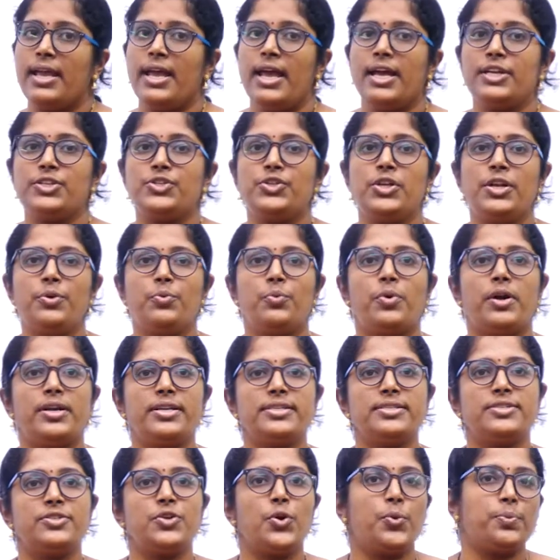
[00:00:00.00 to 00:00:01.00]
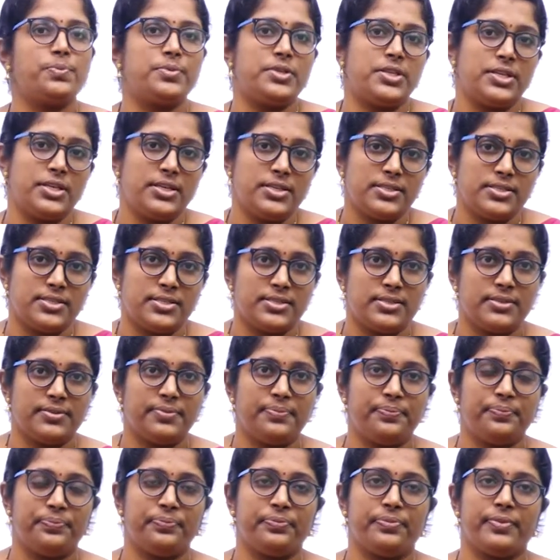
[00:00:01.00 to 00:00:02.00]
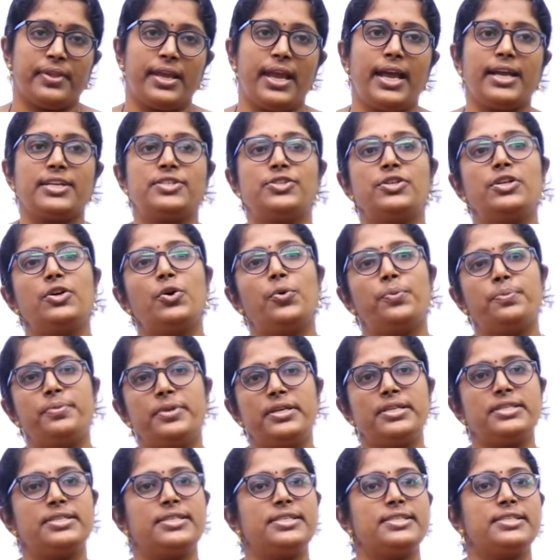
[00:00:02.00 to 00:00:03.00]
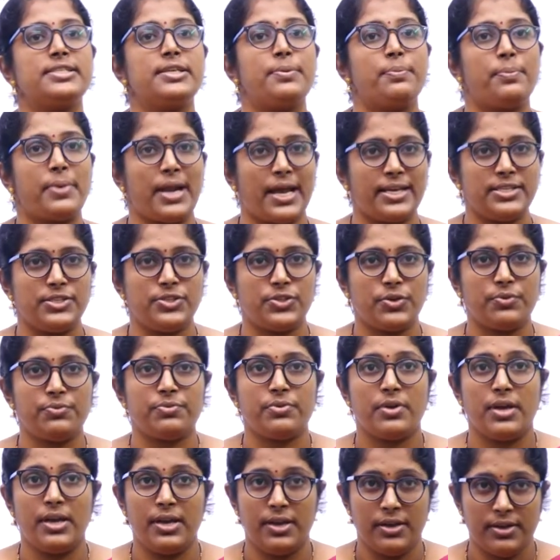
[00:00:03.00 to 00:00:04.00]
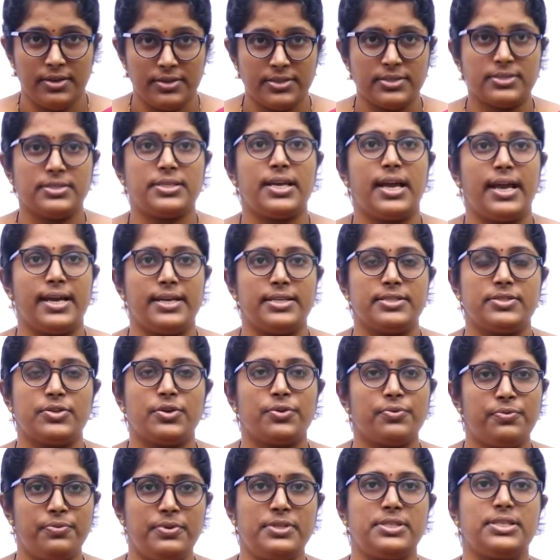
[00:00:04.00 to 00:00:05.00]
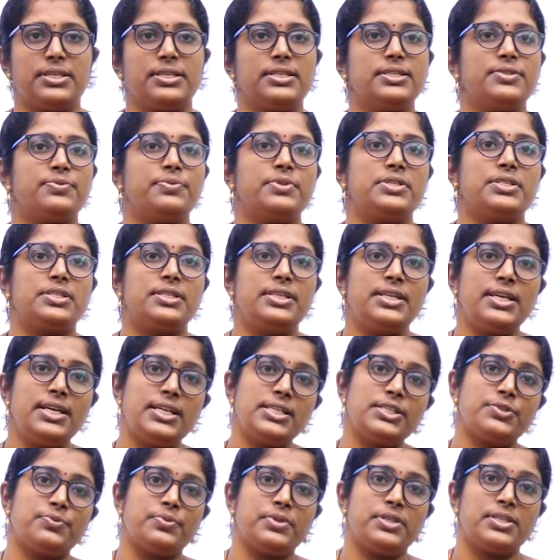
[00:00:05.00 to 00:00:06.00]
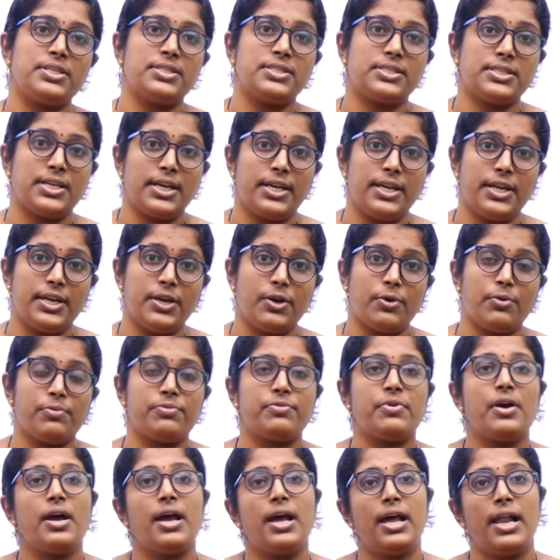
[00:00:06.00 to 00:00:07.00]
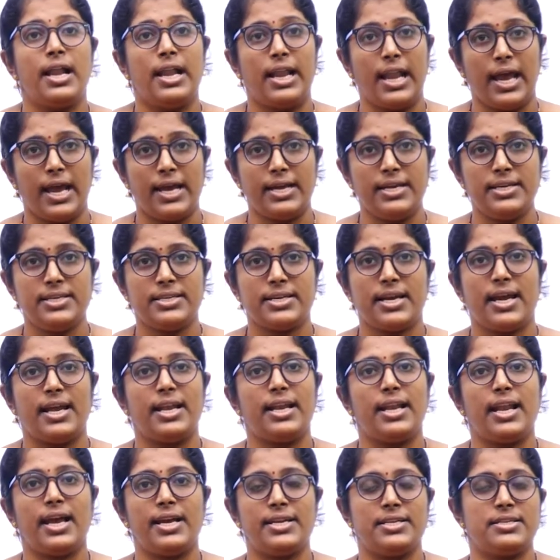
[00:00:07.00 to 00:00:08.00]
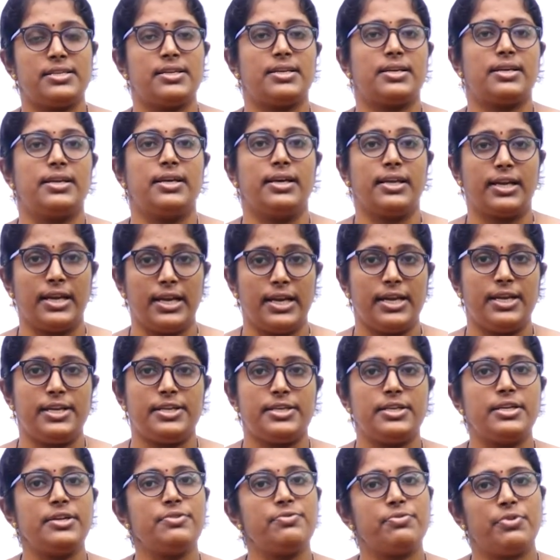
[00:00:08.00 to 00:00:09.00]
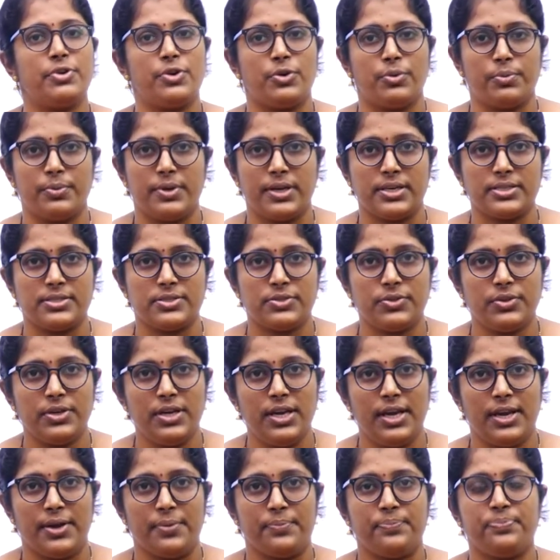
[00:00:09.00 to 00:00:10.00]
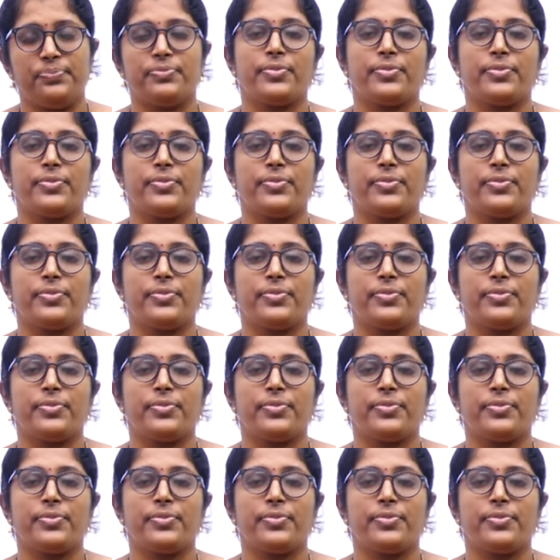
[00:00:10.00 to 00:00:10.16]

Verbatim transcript: Actually what is optics? Actually optics is the branch of science or physics which deals with the study of light and light related phenomena. Okay.